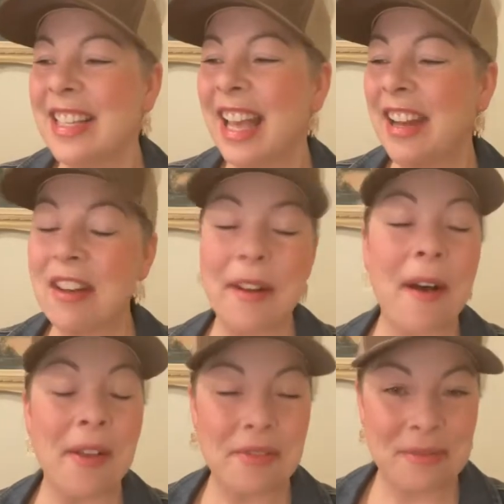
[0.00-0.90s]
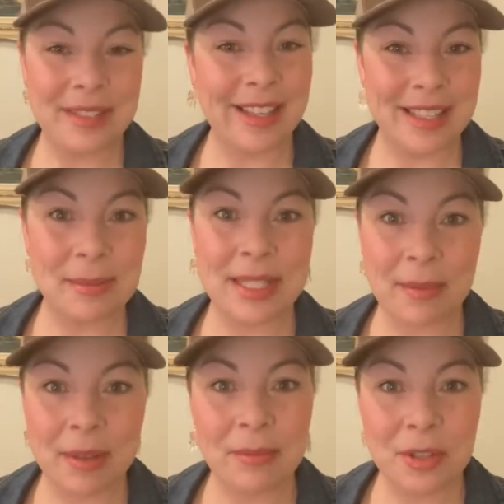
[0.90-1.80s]
and not all of them say this, but some
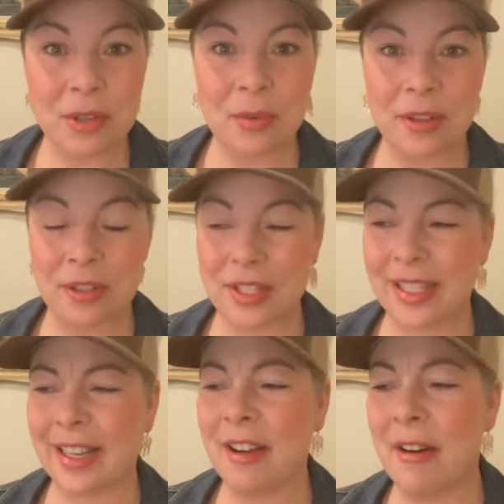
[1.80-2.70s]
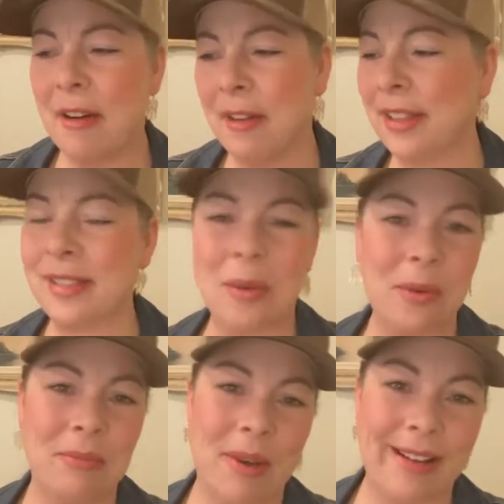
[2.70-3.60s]
of them do, where they're just like, oh, this
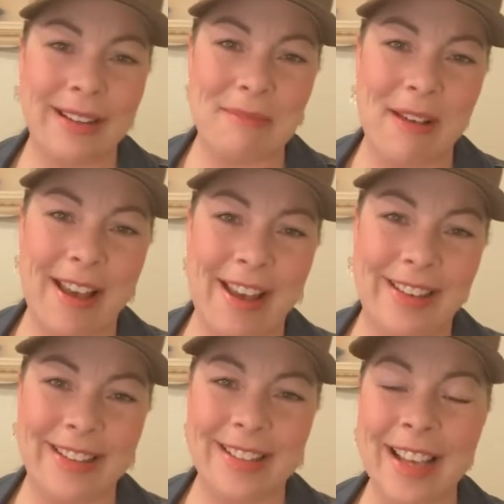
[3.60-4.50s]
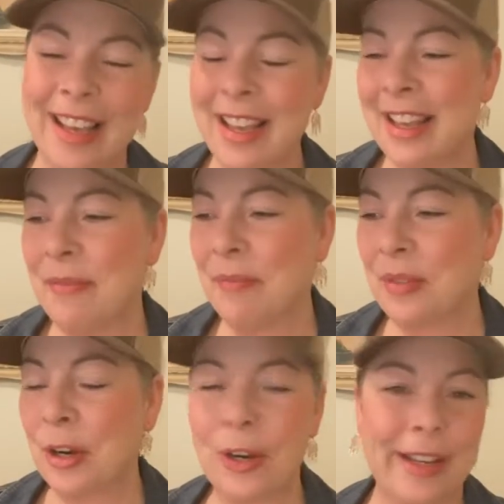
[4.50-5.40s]
old body of mine is
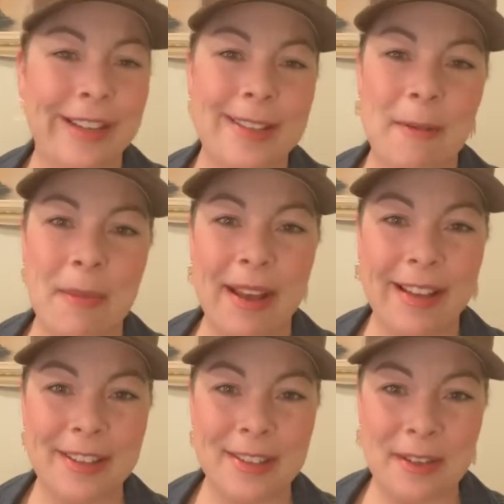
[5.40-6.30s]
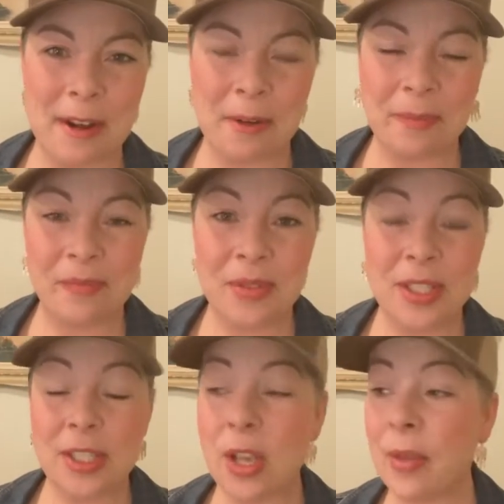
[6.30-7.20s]
hurting so much, you know?
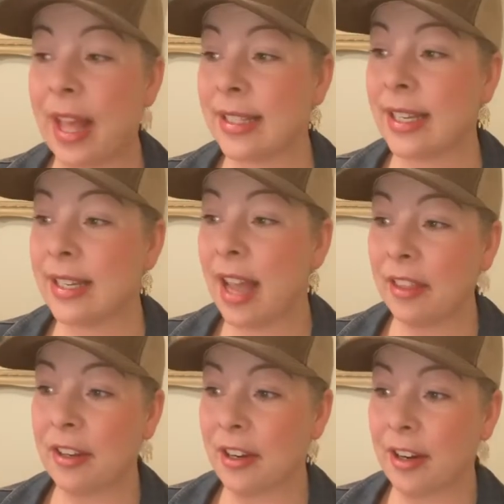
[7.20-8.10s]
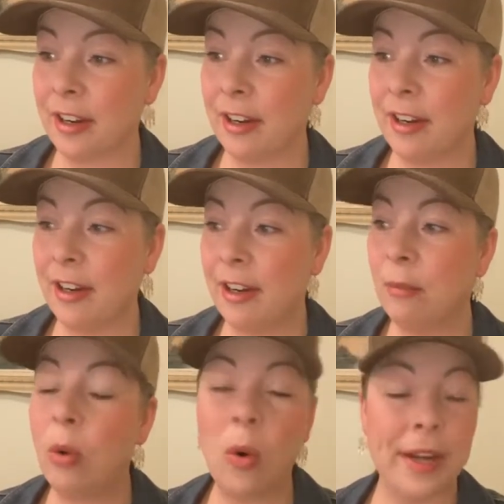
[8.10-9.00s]
So that's another
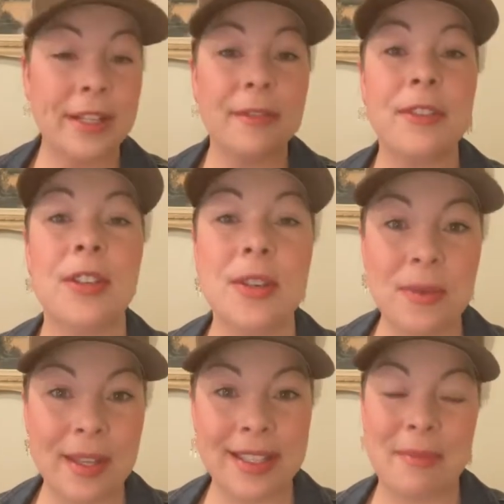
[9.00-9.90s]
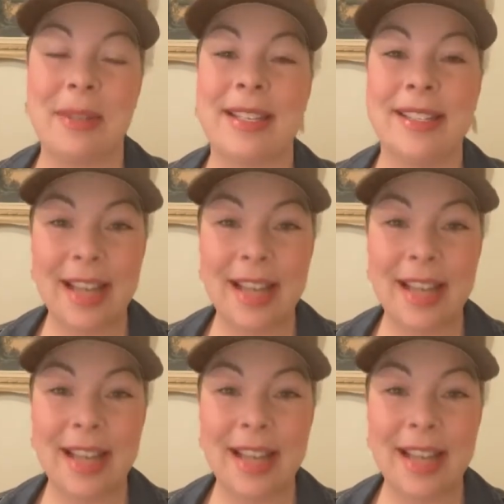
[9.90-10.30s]
point of view that somebody is